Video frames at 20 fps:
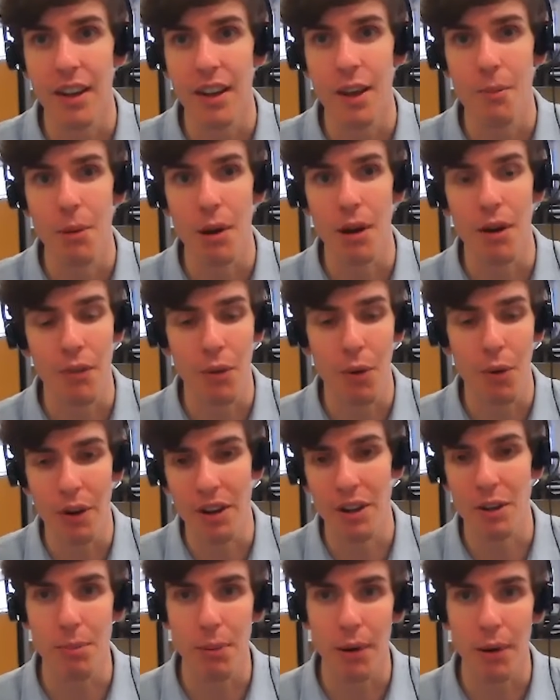but 4 years
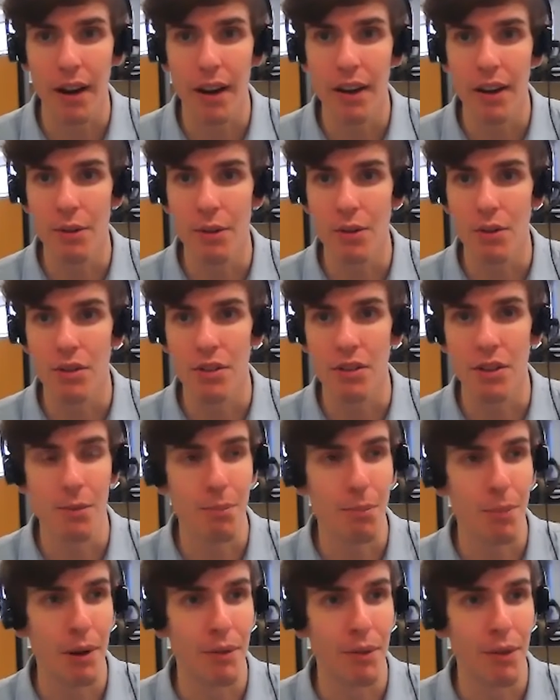prior it was just a
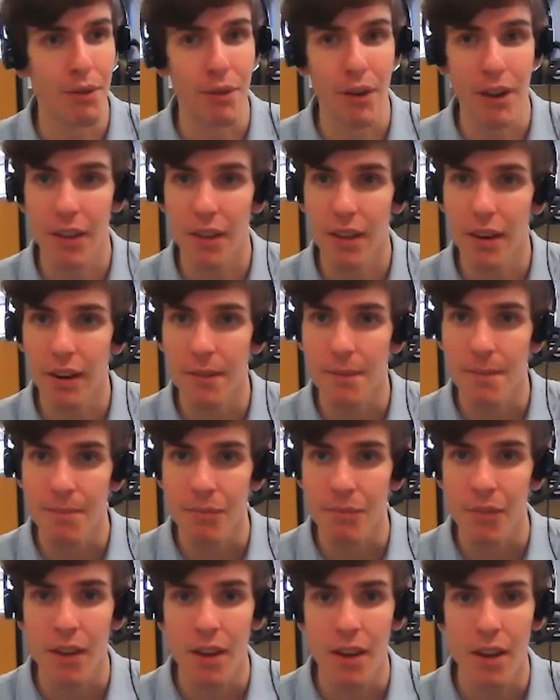bit of a fun thing.
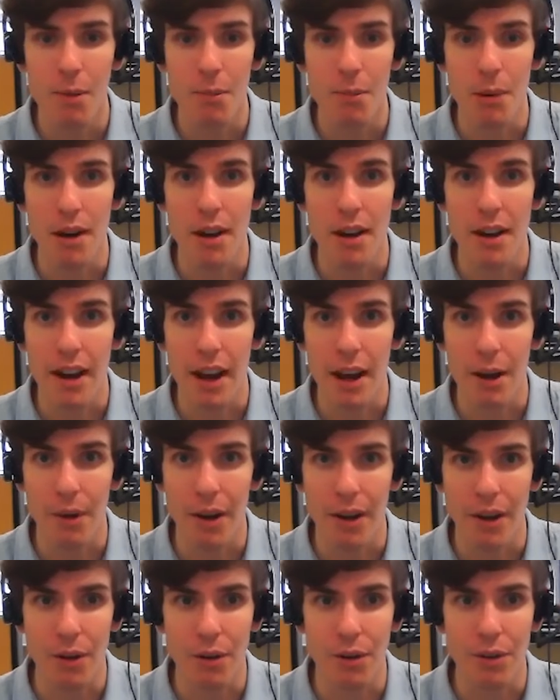But now I
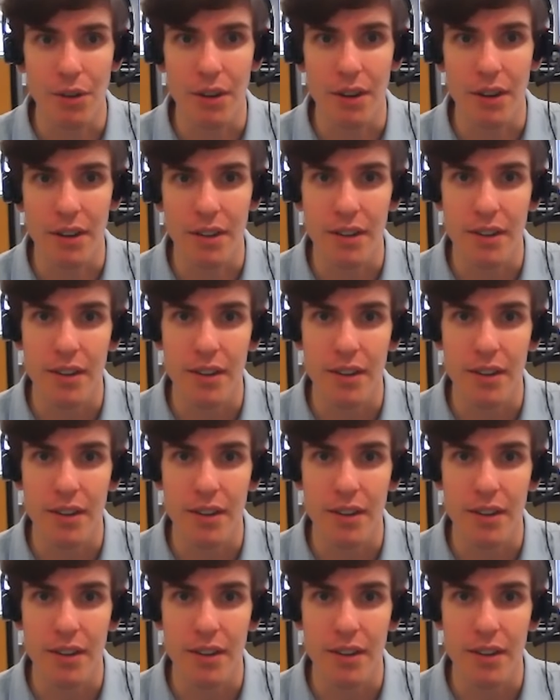use it